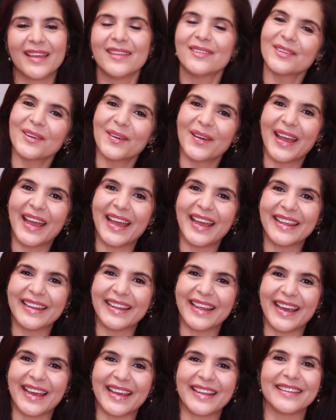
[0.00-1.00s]
So hey
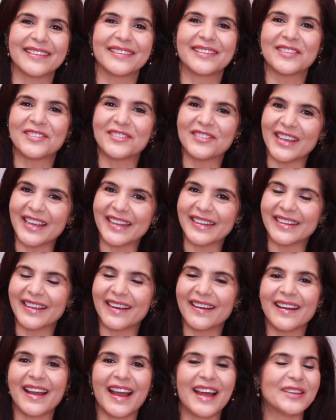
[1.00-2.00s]
there, this is
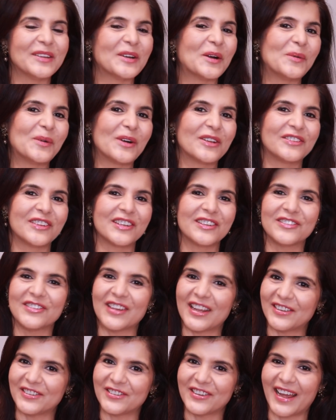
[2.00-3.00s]
Chetna and you're watching
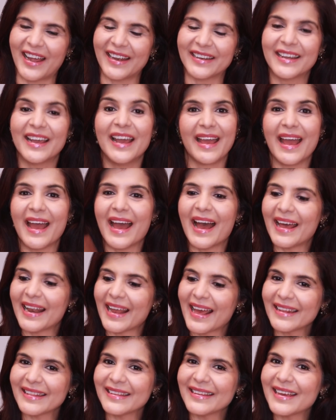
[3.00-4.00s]
ChetChat.
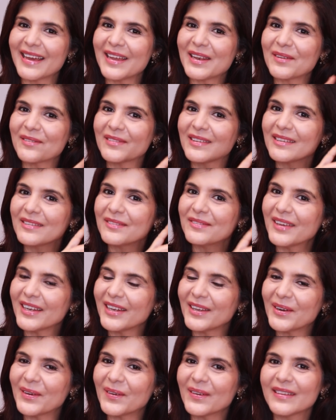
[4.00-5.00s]
And at the end of this
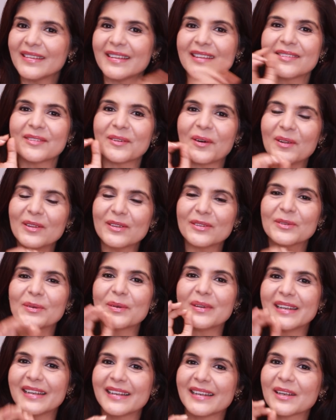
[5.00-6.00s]
video, there's
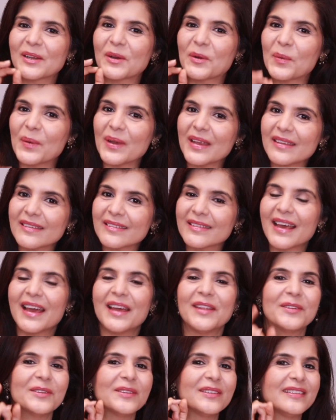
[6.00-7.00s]
also a little quiz
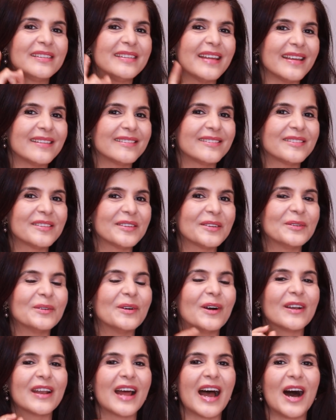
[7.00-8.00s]
to test
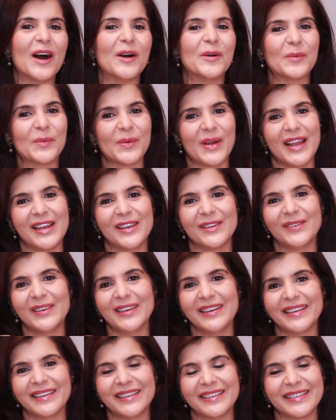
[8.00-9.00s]
you on how well you
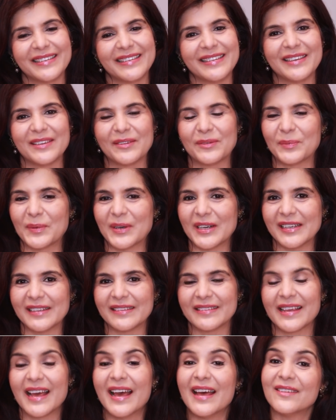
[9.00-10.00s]
learned these
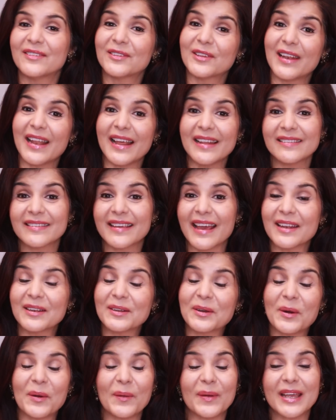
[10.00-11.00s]
words. So let's
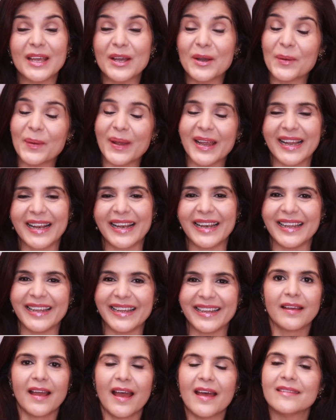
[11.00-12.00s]
get going
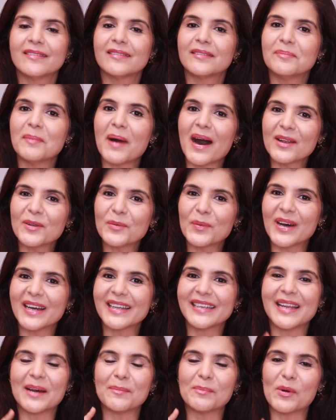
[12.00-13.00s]
quickly. Smart
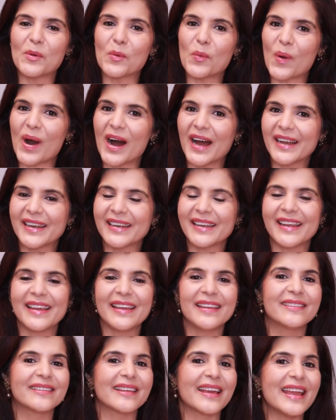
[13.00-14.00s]
word number 1
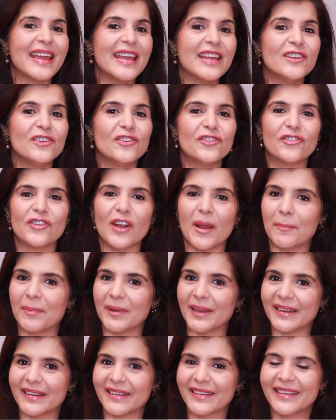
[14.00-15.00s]
is
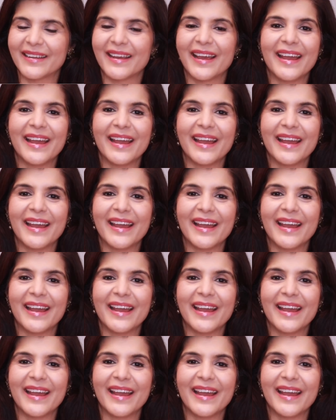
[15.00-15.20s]
intrepid.